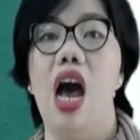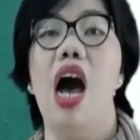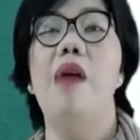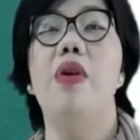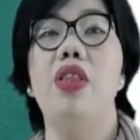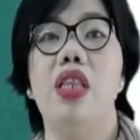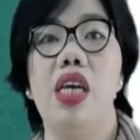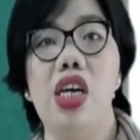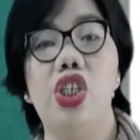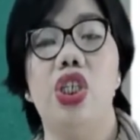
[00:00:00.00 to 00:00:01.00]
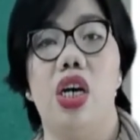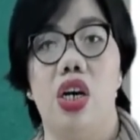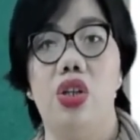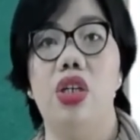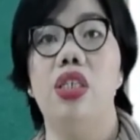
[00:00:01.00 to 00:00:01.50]
about each
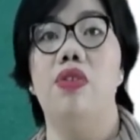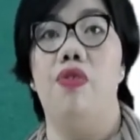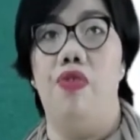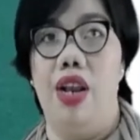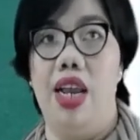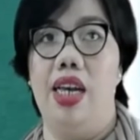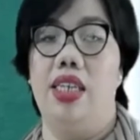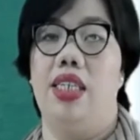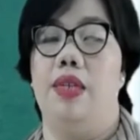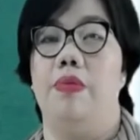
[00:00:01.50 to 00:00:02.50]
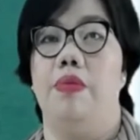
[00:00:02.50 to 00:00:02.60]
other's feelings.